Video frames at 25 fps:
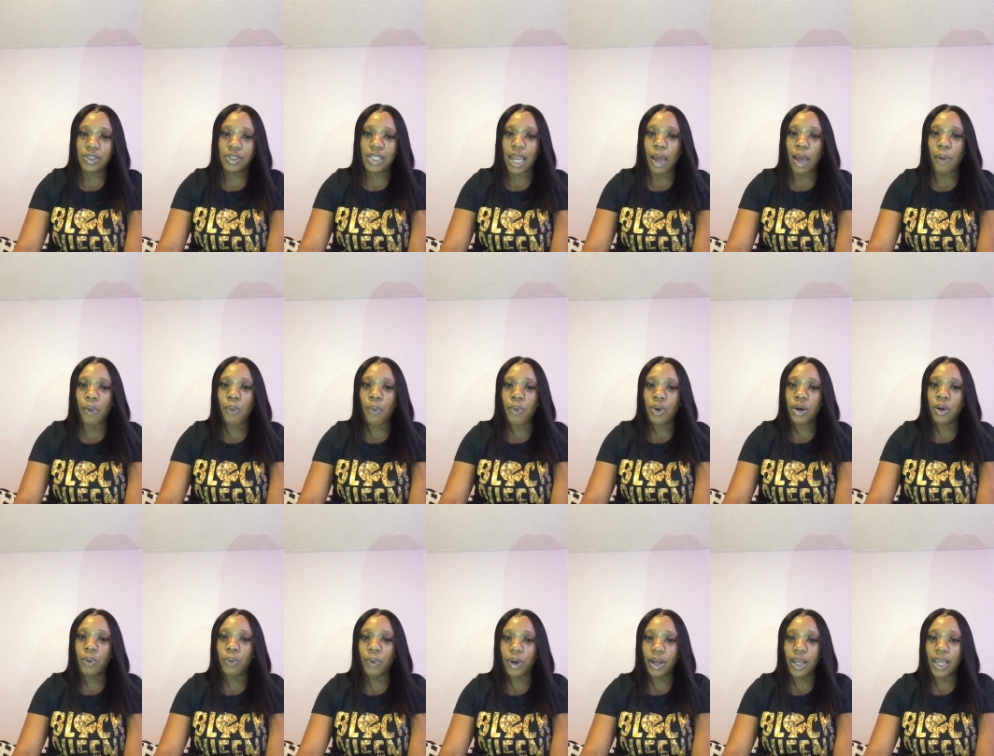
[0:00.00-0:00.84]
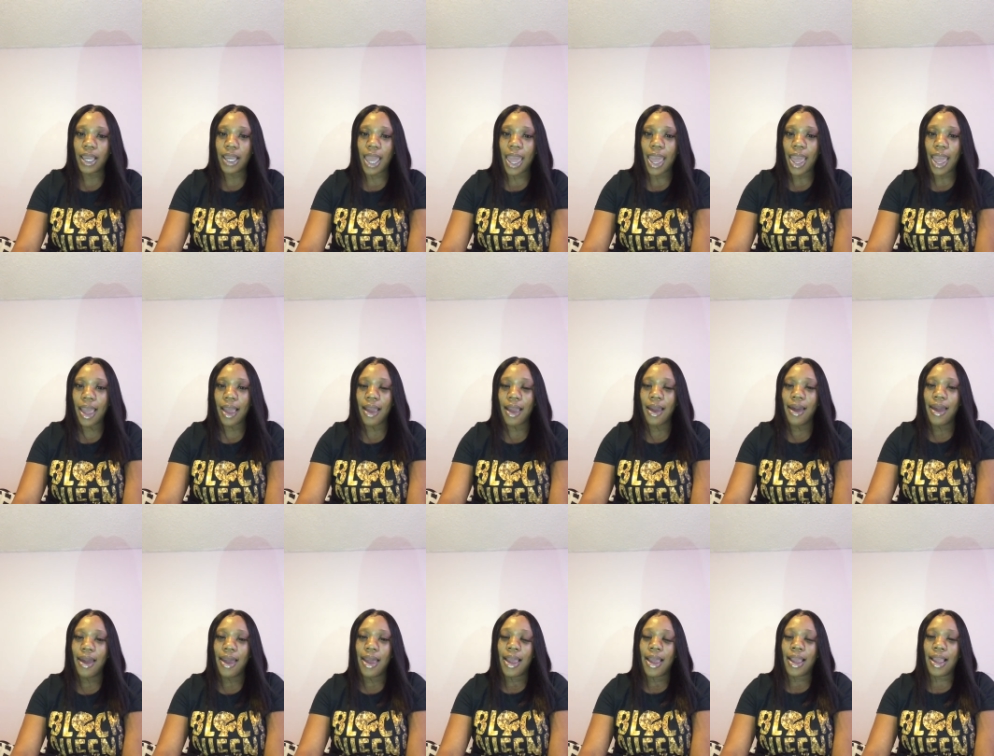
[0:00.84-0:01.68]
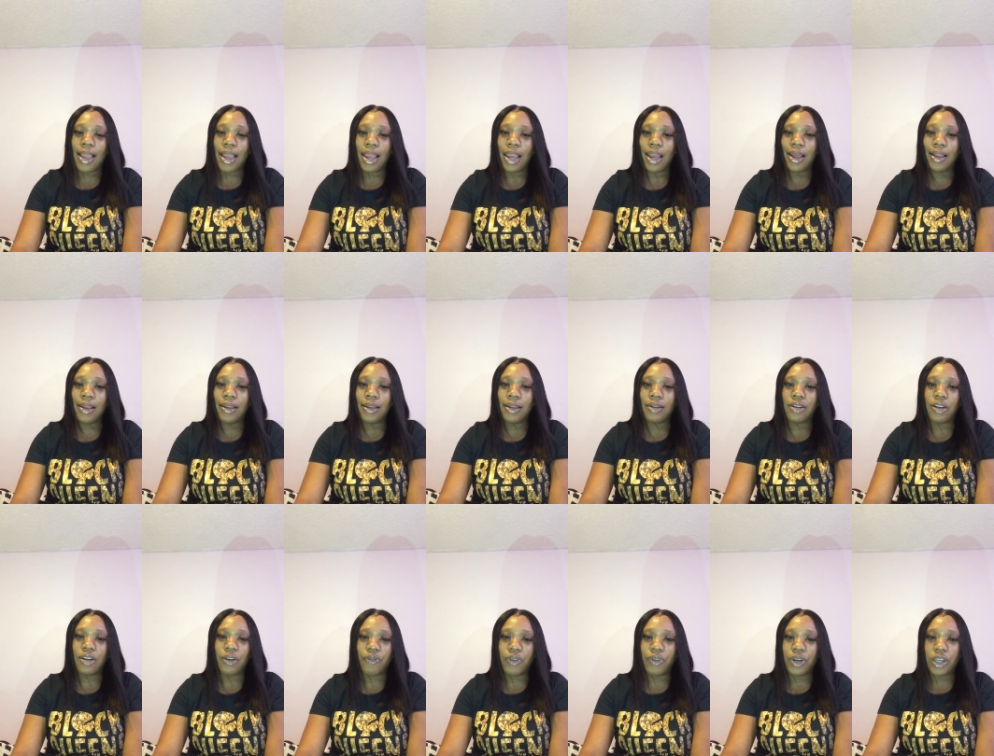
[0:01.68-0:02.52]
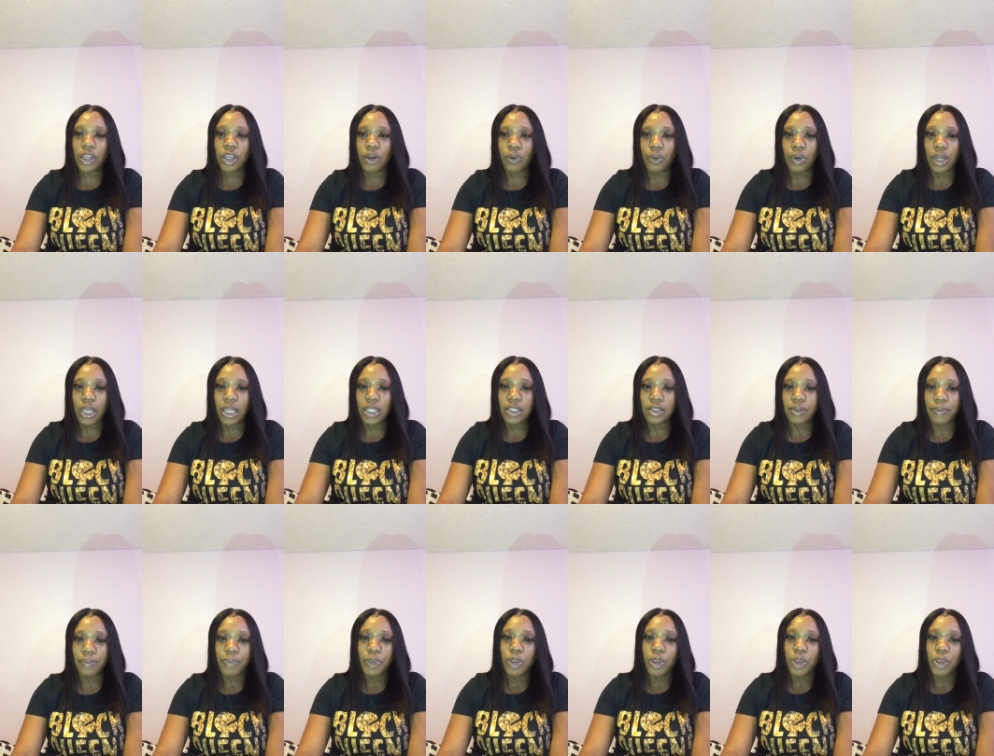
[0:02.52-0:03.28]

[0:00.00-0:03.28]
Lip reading: that I would want to work at and different units.